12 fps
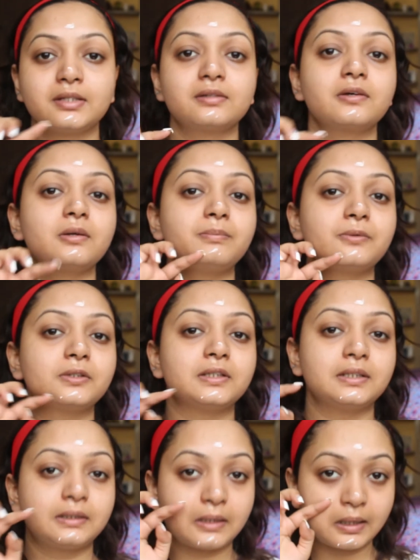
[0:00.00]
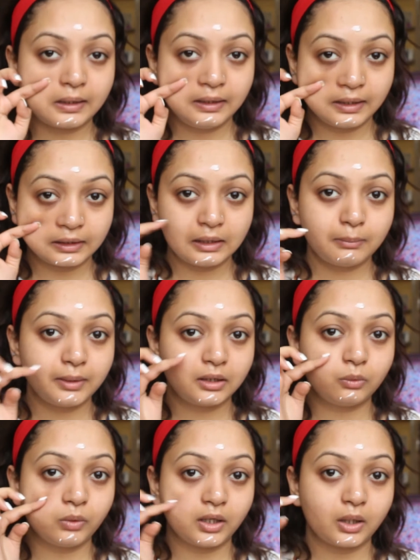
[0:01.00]
gonna put it little bit
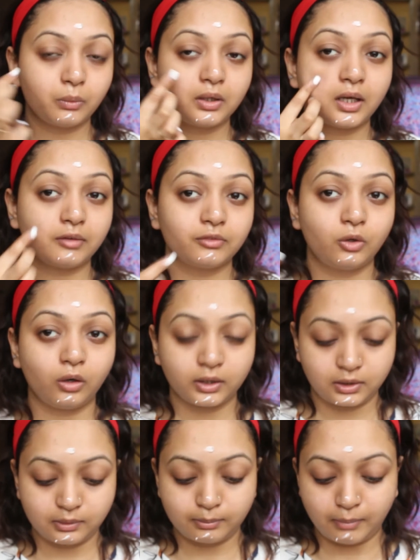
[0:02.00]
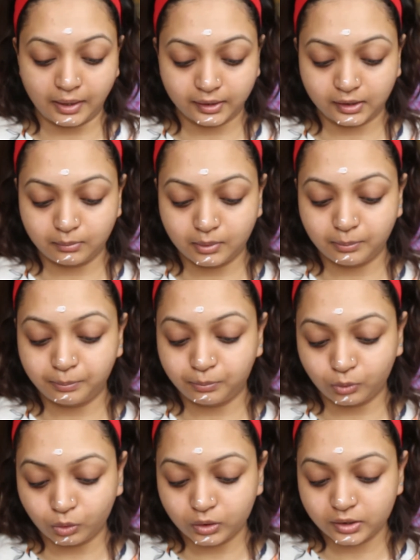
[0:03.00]
wherever I've got maximum
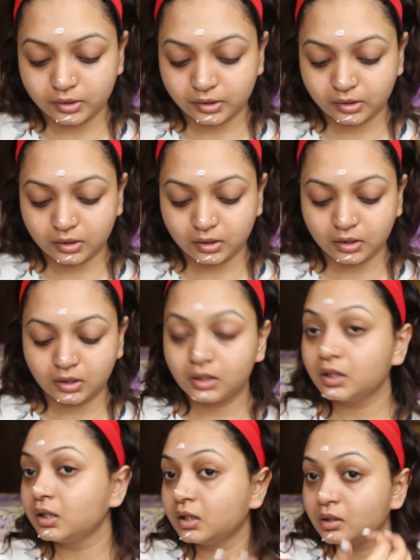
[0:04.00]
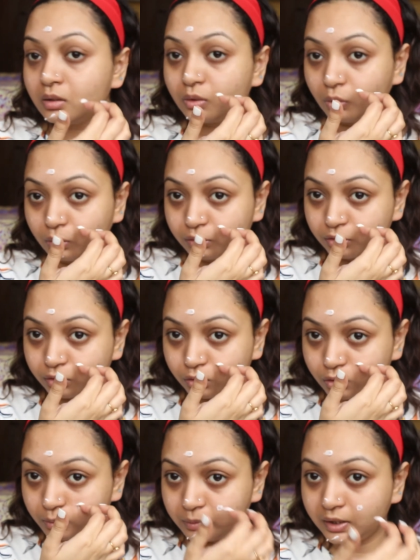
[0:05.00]
pores.
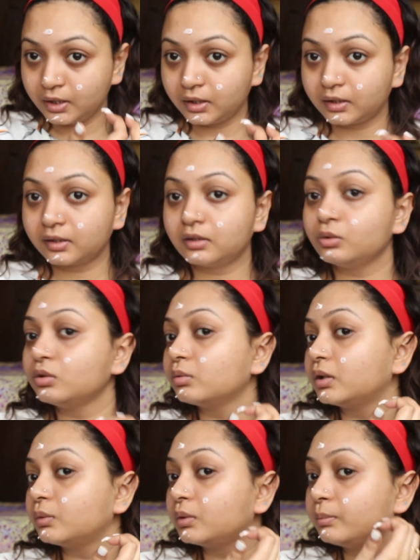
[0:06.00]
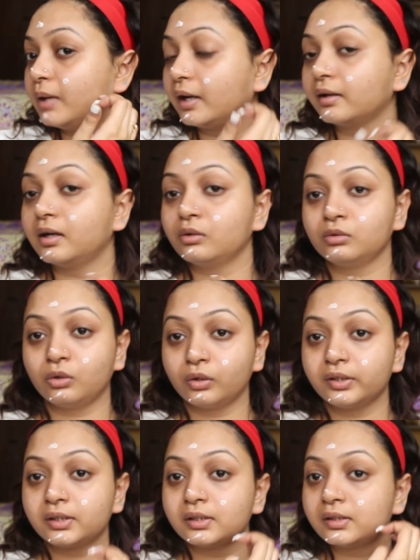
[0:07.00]
Also, please excuse whatever background
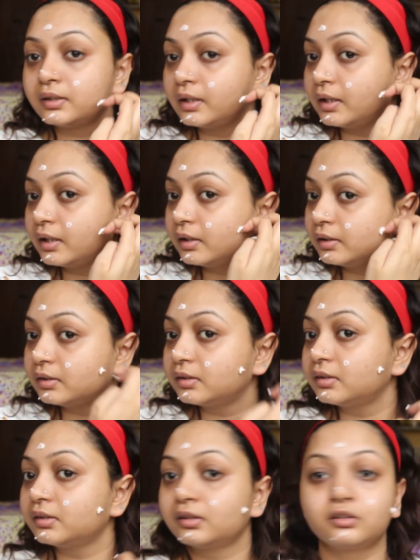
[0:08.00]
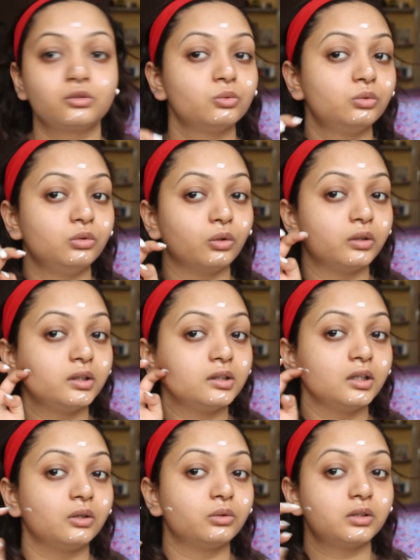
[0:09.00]
noise is there, it's too
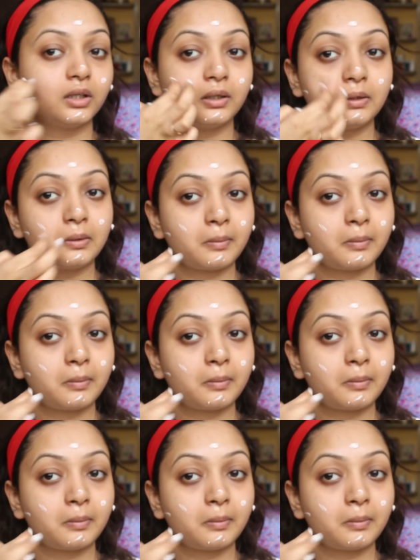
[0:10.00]
noisy out here.